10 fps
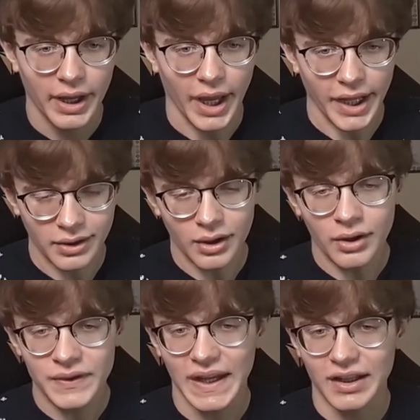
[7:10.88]
and a lot
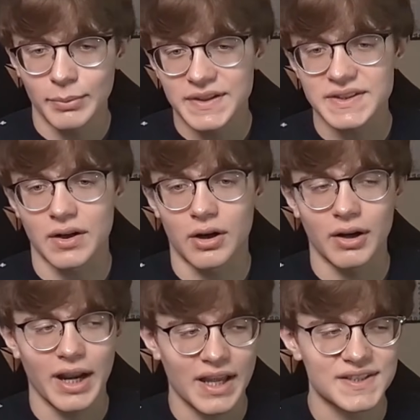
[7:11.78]
of the elements
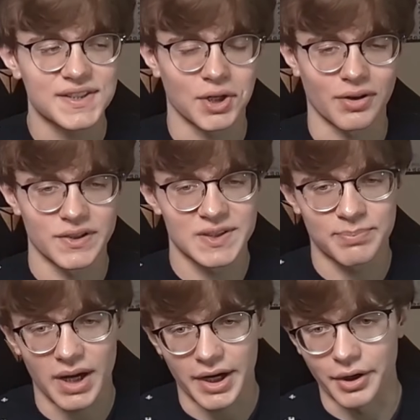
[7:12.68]
are SCR
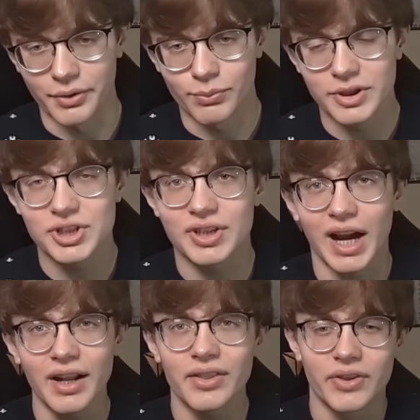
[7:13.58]
inspired, which
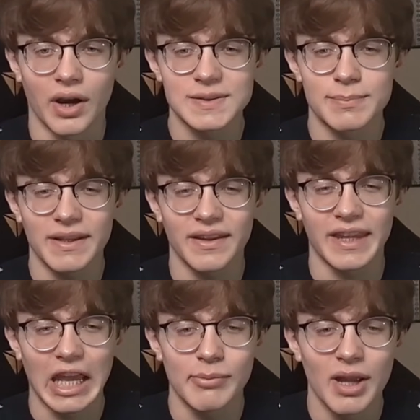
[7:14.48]
kind of does make the
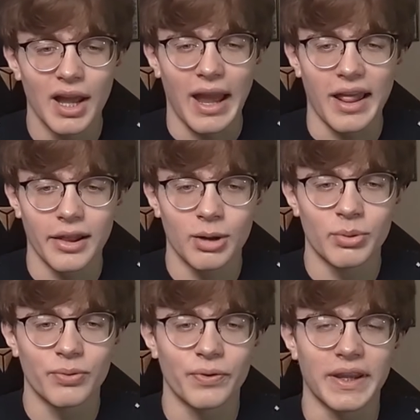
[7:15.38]
game a little
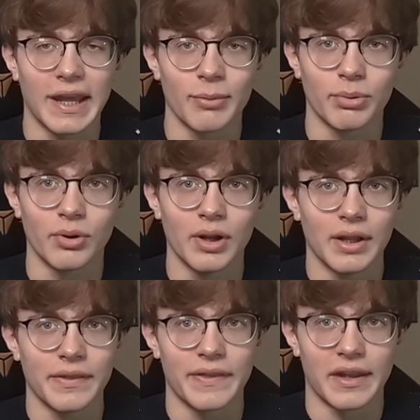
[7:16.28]
more forgettable
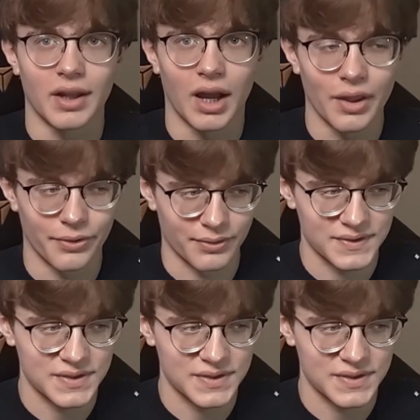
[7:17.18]
than others.